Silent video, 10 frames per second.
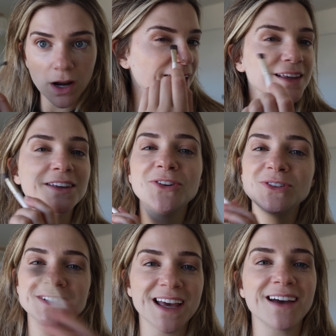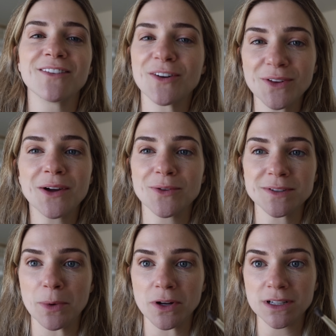Thank you to everyone that
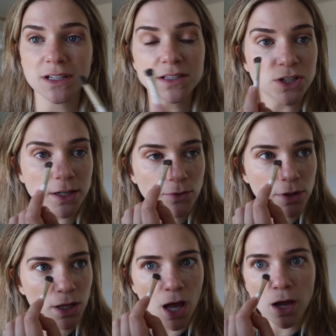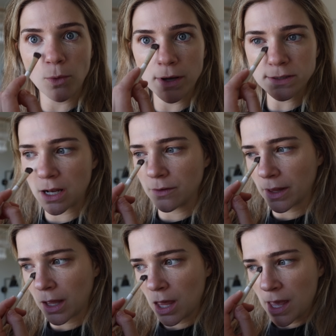responded, because genuinely I was kind of like,